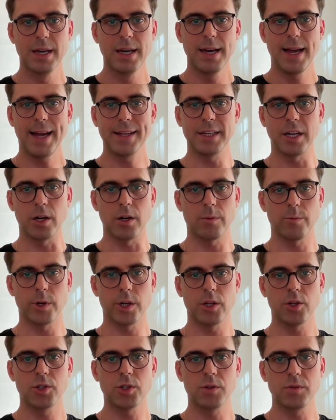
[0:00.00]
And here, we're going
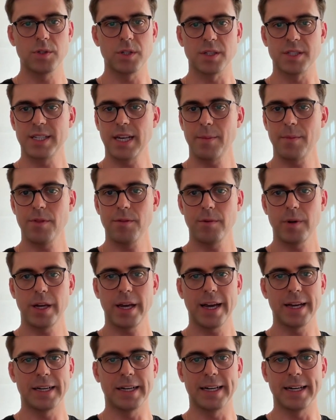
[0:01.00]
to choose the same 3
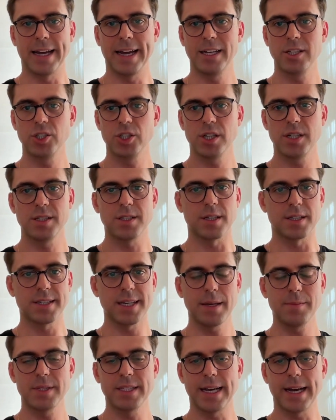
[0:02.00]
AI engines, the
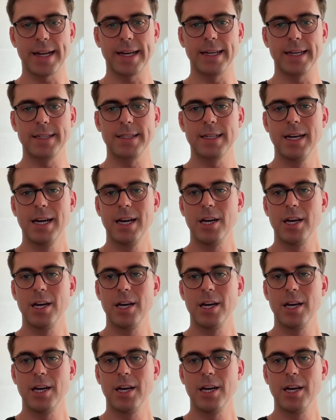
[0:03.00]
same settings.